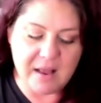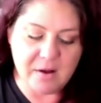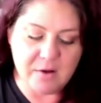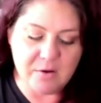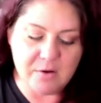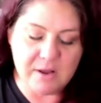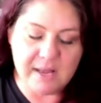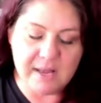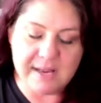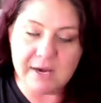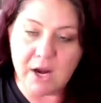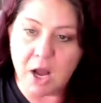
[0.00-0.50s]

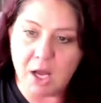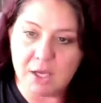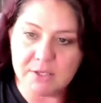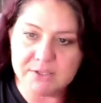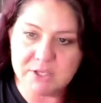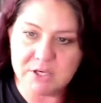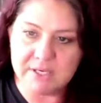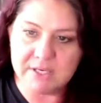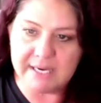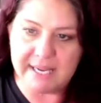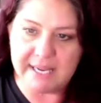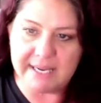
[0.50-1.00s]
it
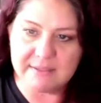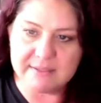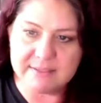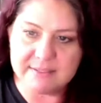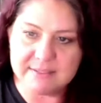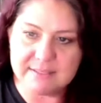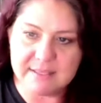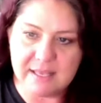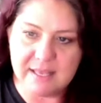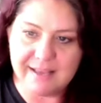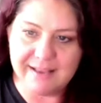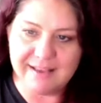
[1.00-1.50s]

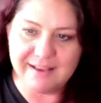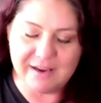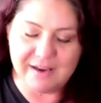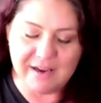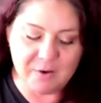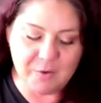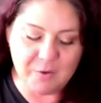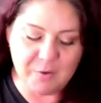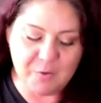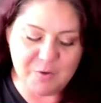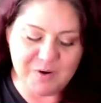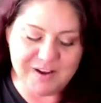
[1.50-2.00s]
alternates.
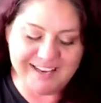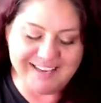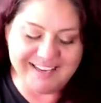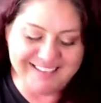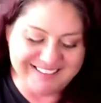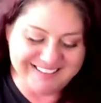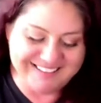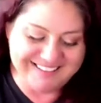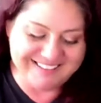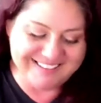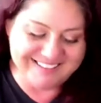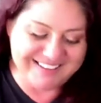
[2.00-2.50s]

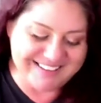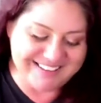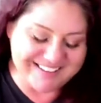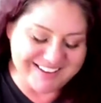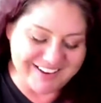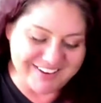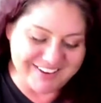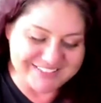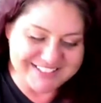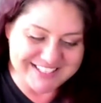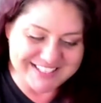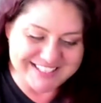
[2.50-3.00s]
It
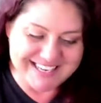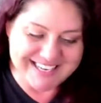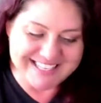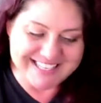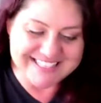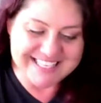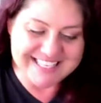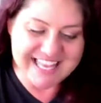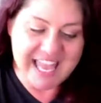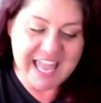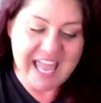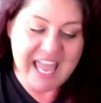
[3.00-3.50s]
alternates
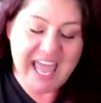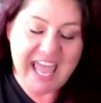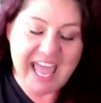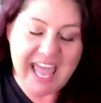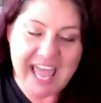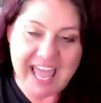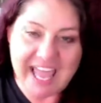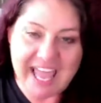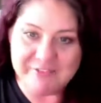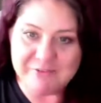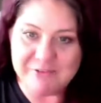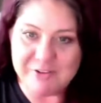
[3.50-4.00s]

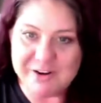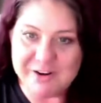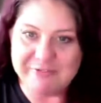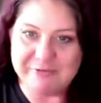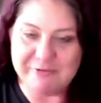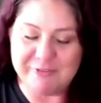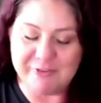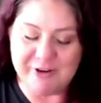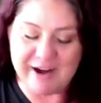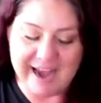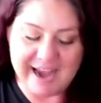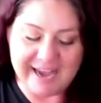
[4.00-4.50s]
every
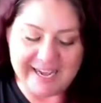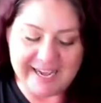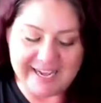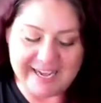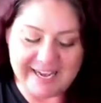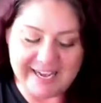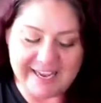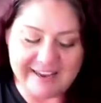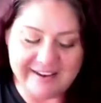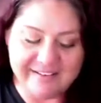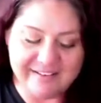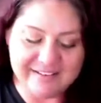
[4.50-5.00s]

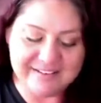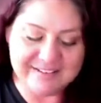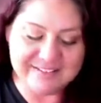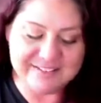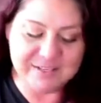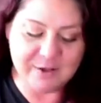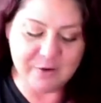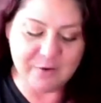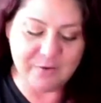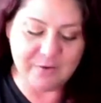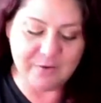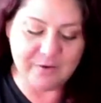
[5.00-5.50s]
Friday.
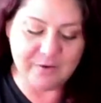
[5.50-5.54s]
So